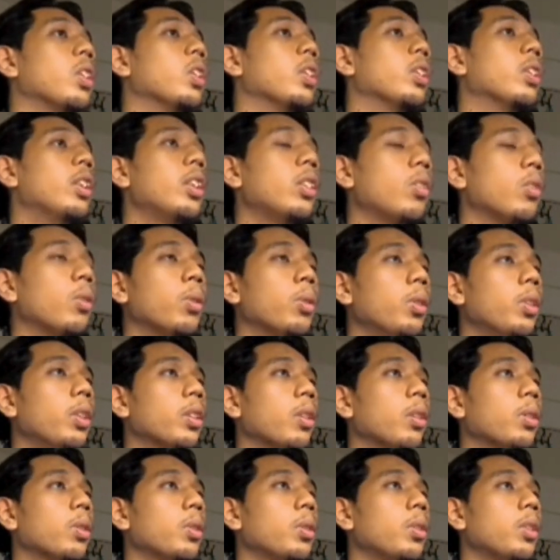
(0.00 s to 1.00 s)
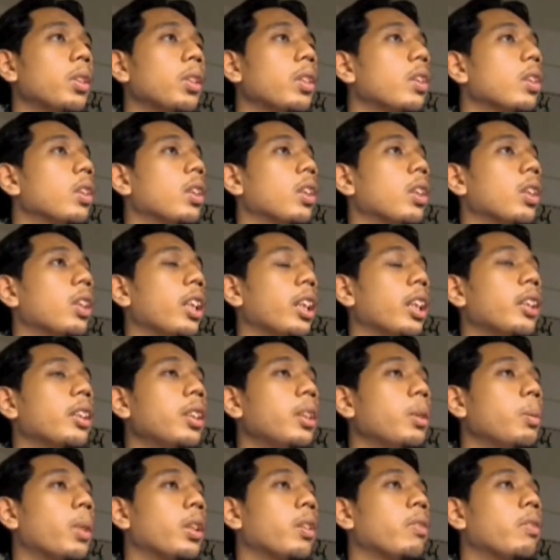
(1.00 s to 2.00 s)
This role is also
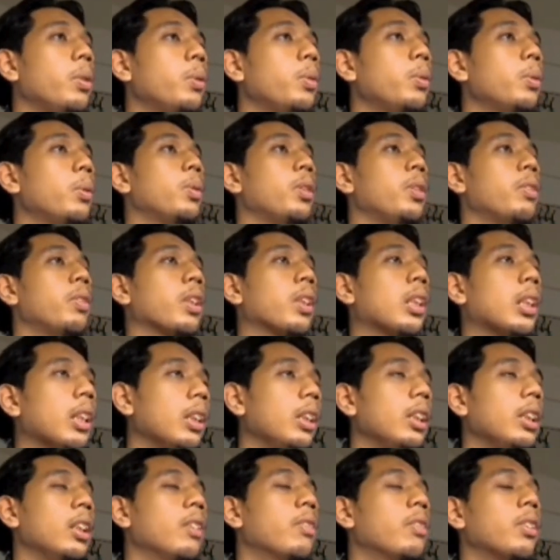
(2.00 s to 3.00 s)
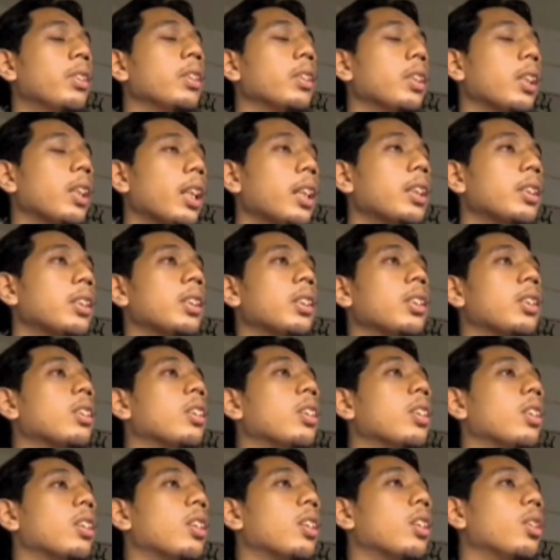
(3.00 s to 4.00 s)
inherited by a few different classes,
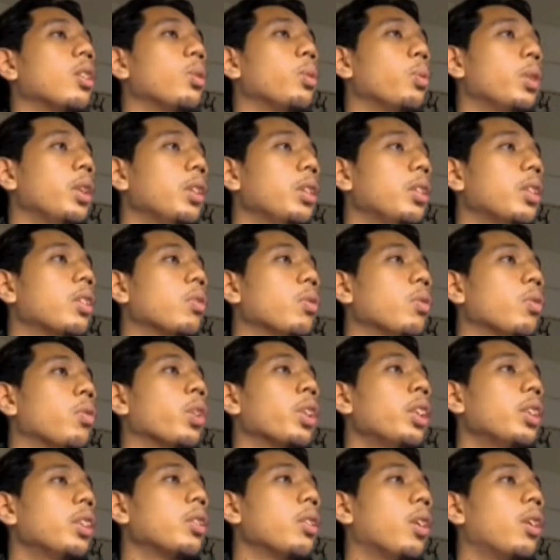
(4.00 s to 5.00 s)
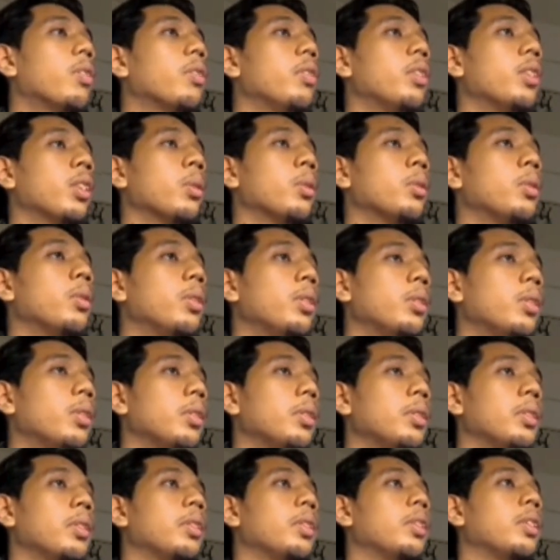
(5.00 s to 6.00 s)
with for each of the role.
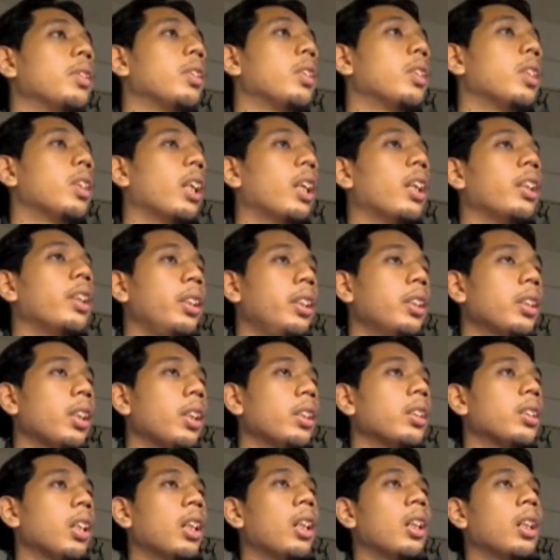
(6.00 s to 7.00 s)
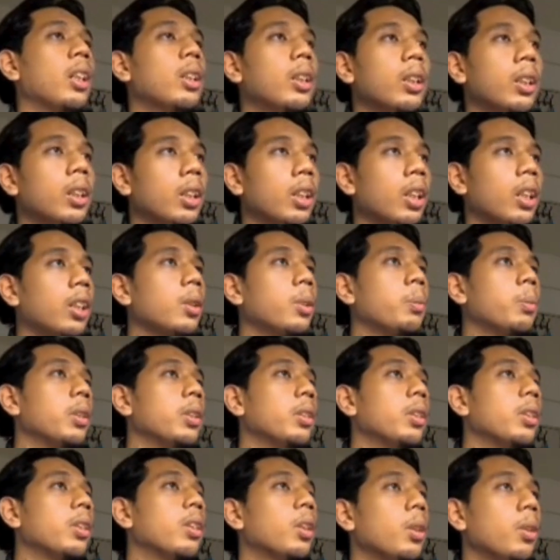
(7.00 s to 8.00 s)
And these classes are customer,
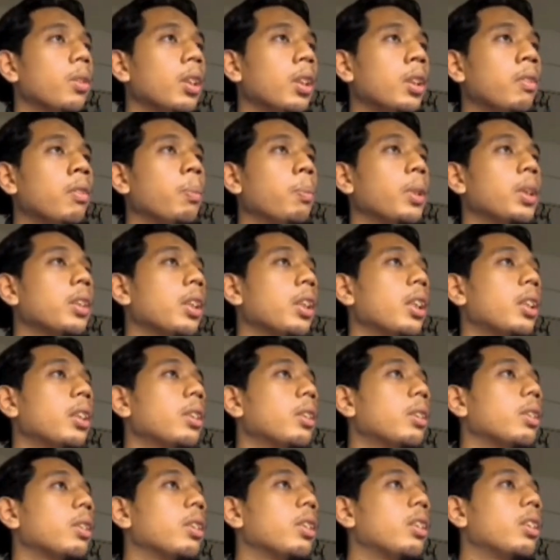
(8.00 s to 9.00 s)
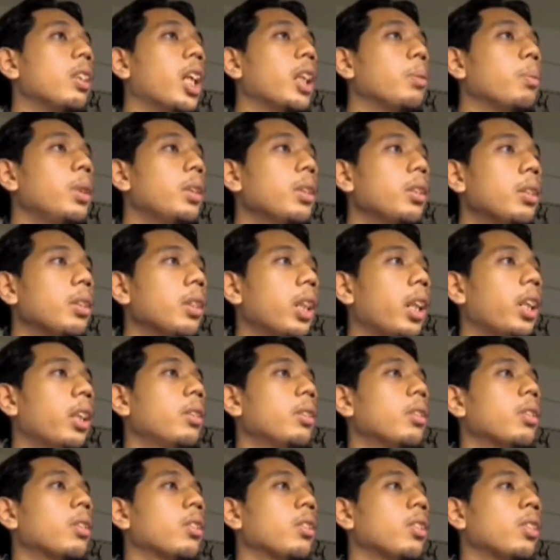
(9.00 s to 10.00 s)
delivery personnel, admin, and
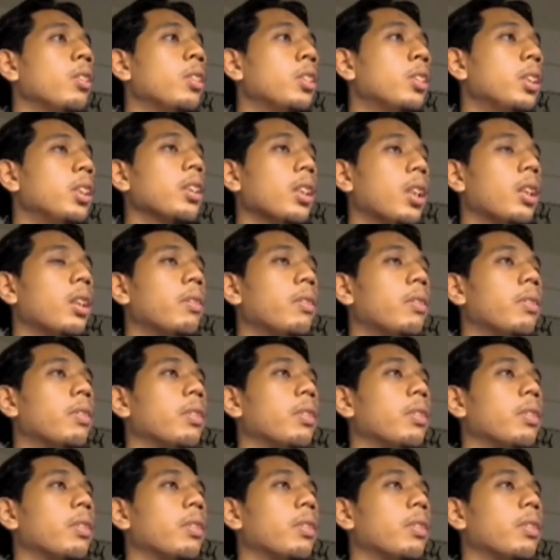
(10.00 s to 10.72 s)
the logistics staff.